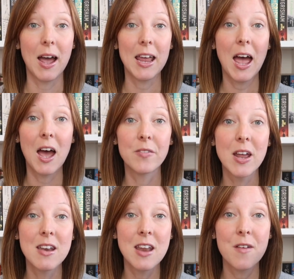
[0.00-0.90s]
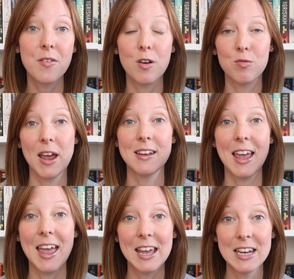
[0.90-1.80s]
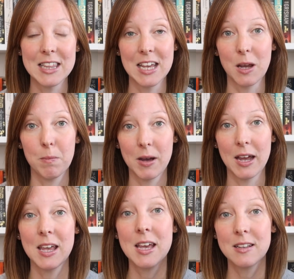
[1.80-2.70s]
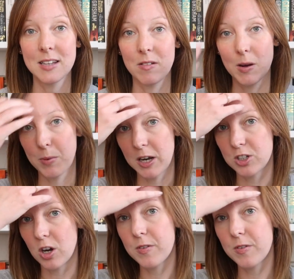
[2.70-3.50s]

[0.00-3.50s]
I have never read anything by Terry Pratchett.